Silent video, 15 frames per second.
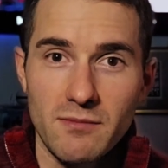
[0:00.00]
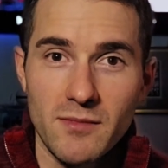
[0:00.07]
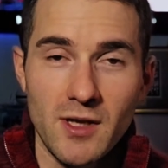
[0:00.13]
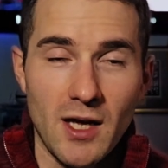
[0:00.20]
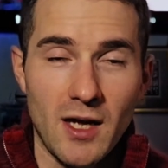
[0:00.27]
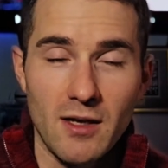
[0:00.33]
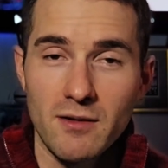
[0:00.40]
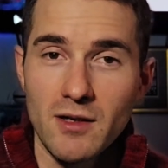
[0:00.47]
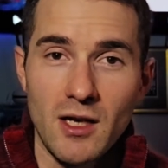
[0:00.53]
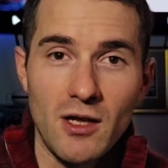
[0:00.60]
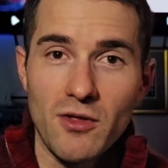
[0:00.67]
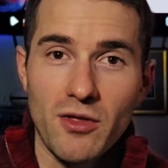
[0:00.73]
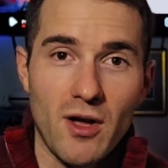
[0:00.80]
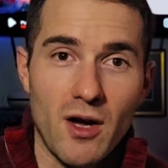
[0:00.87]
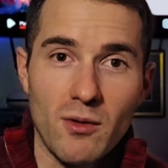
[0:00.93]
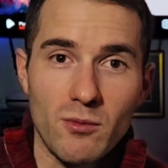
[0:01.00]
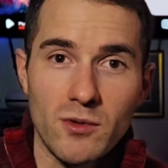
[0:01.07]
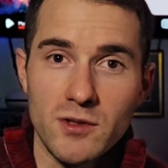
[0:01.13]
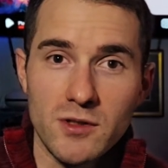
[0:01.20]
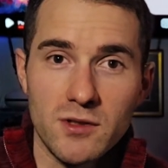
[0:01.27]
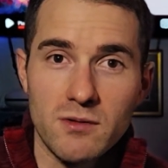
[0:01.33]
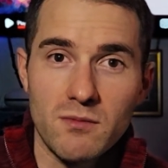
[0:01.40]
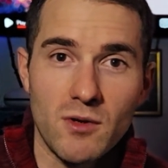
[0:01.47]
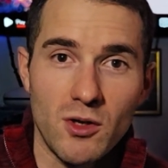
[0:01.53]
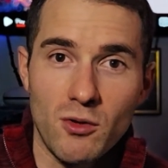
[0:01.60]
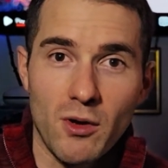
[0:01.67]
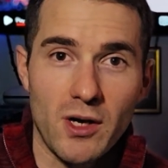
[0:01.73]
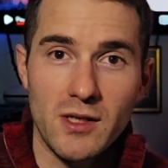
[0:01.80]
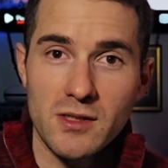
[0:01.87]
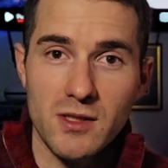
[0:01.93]
that he thought was the
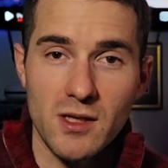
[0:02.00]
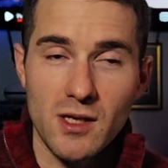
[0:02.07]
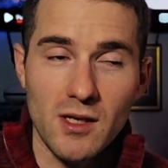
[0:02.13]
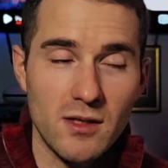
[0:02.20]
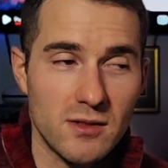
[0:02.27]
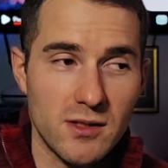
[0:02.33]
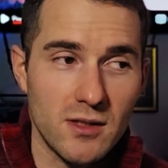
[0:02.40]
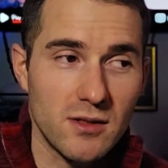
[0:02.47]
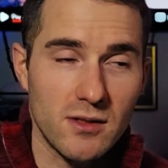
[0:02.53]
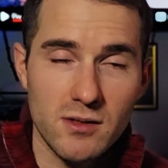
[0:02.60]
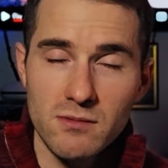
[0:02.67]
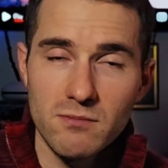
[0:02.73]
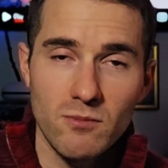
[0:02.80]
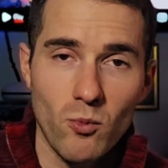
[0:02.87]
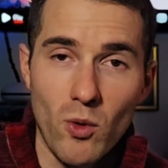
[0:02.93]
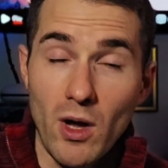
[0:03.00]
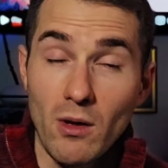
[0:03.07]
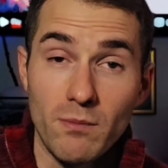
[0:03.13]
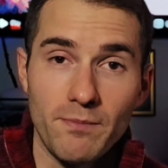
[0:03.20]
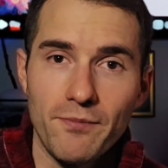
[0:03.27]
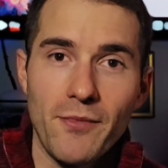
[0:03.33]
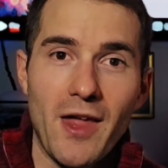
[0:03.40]
greatest thing since, well,